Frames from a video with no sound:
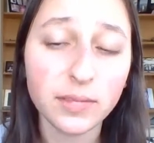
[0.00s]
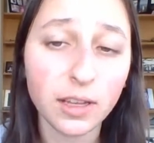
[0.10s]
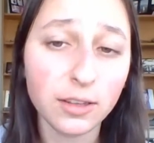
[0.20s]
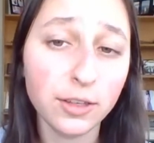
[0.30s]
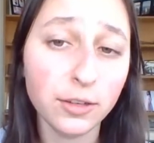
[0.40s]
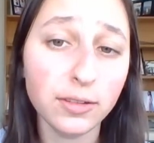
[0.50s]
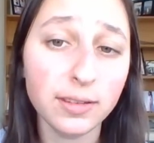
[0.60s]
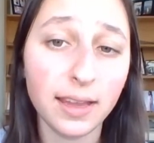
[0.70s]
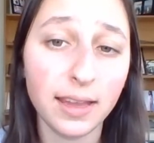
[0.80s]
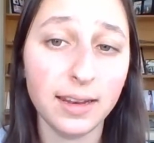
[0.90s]

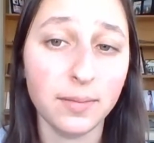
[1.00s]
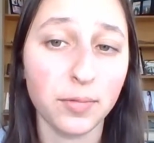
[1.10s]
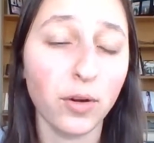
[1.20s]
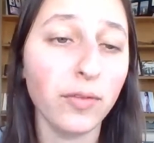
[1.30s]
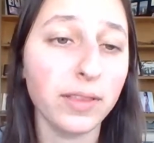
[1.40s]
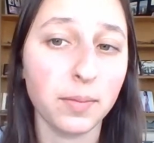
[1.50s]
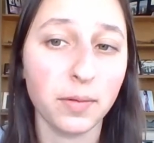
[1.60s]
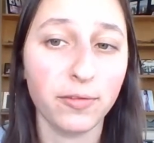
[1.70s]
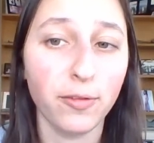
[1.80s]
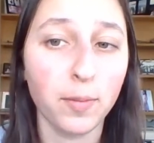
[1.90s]
used in improving the
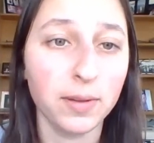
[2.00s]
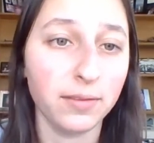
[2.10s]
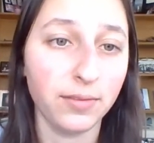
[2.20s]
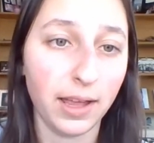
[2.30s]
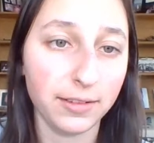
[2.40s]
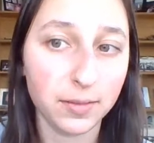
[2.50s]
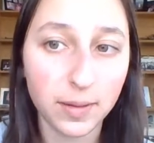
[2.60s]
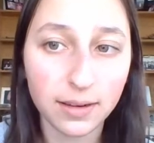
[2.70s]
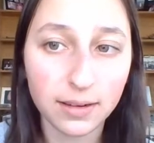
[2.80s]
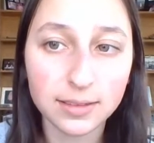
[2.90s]
performance of
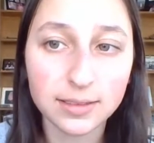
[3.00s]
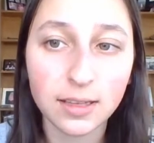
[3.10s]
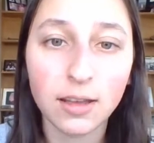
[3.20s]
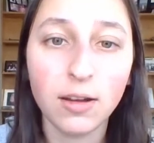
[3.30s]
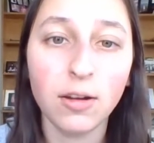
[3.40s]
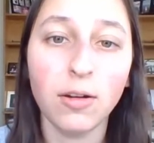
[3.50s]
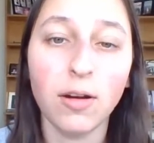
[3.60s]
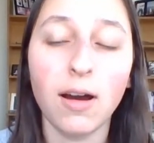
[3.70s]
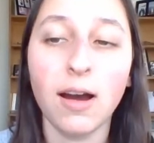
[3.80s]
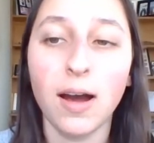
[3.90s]
loudspeakers,
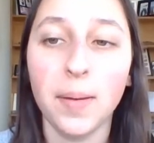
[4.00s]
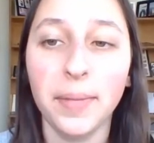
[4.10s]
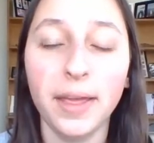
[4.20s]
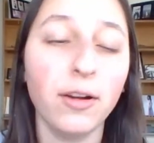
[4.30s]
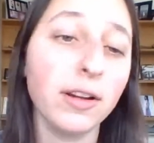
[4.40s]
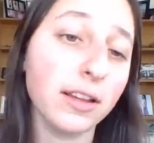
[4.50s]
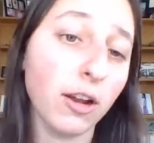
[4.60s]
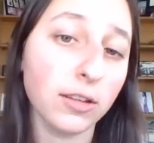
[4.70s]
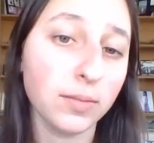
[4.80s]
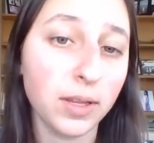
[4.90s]
or it could
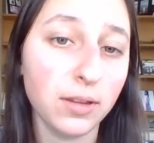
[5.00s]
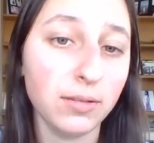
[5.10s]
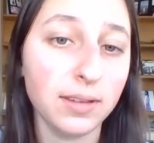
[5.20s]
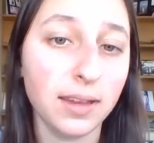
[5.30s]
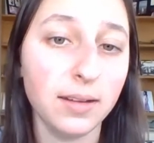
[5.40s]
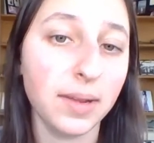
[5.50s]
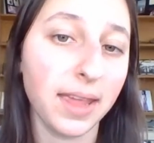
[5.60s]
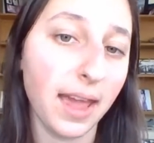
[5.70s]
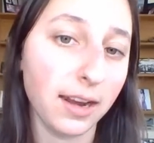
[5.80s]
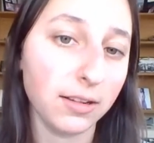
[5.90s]
also be used in
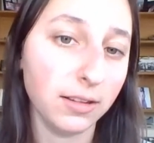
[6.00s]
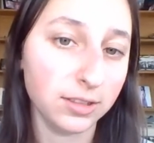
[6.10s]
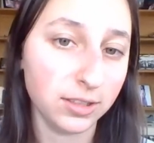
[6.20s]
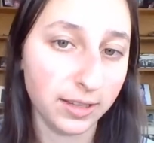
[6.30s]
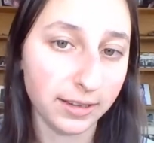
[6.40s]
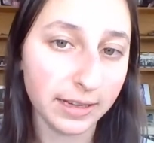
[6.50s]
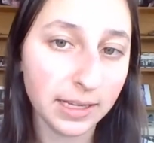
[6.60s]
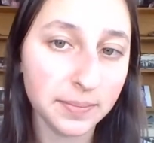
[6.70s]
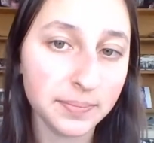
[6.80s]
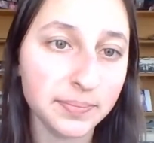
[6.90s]
mechanical engineering.
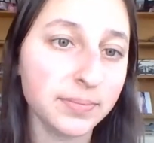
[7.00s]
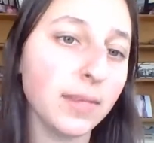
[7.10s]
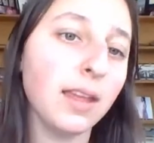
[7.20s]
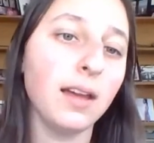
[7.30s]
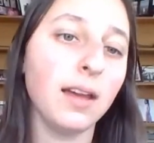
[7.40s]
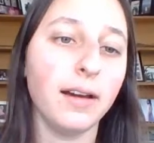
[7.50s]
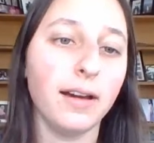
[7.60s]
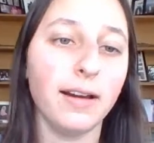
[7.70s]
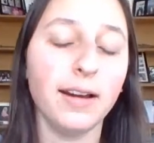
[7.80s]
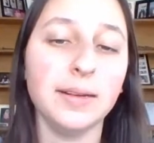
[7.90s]

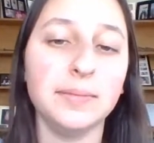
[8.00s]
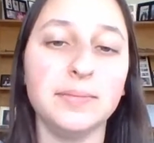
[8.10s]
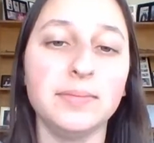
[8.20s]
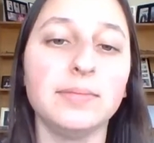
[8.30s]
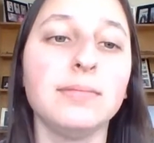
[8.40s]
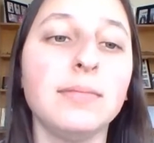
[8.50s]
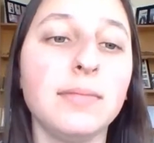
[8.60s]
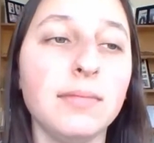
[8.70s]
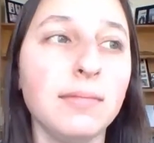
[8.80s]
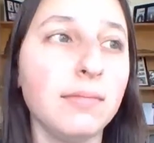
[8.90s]

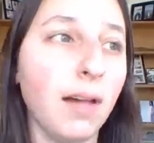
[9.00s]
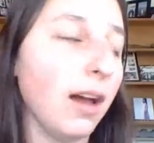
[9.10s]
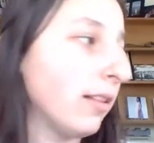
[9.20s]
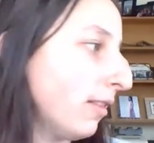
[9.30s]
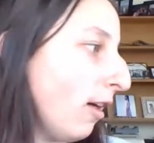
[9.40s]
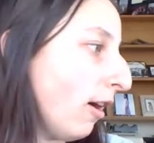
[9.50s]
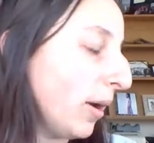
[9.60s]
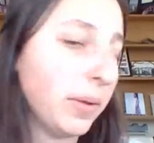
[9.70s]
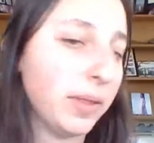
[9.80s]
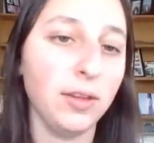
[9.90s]

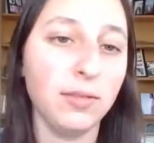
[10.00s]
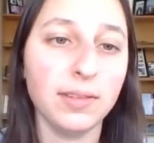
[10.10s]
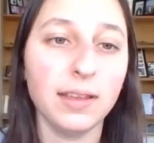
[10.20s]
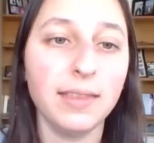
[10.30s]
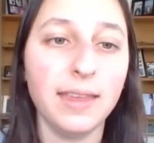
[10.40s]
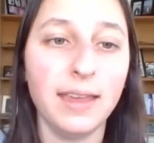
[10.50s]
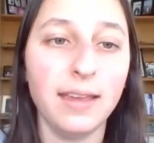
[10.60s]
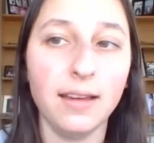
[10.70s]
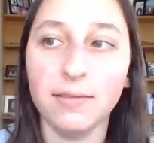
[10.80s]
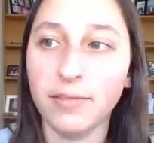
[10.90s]
Along with using
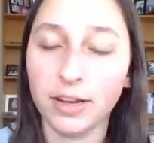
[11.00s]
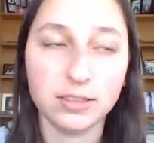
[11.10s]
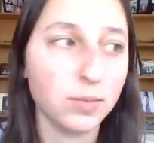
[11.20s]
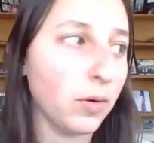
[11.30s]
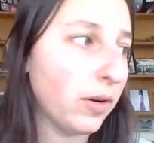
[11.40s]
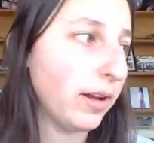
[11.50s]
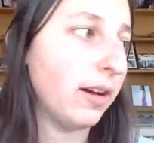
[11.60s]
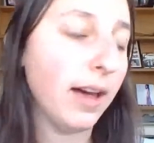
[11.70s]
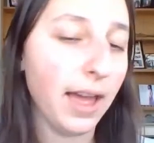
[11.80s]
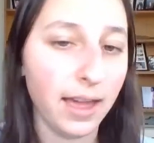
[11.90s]
the vegetable
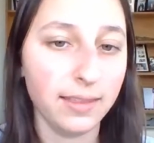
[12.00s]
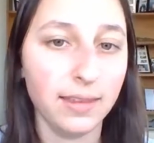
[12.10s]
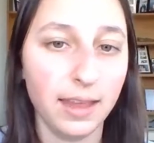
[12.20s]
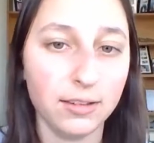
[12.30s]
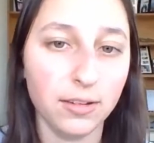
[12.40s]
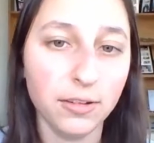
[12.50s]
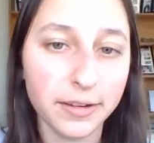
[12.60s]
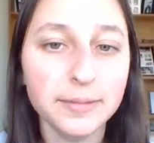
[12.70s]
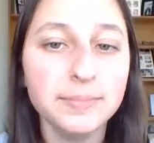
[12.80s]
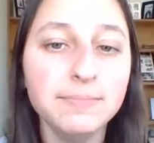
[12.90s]
oil and the ink
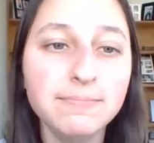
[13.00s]
toner,